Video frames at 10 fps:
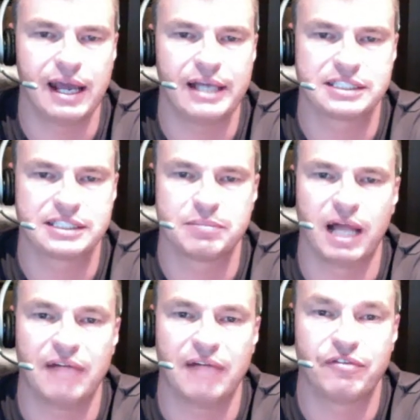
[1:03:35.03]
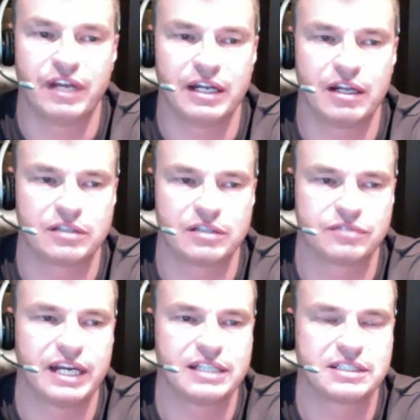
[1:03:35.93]
ASM Live event in Las
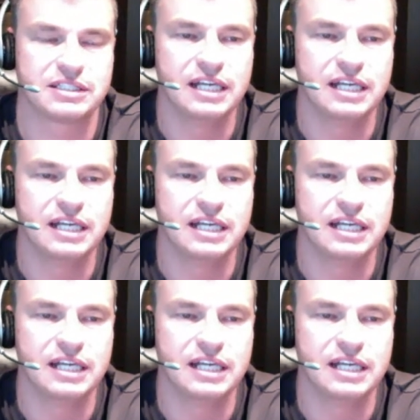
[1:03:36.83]
Vegas.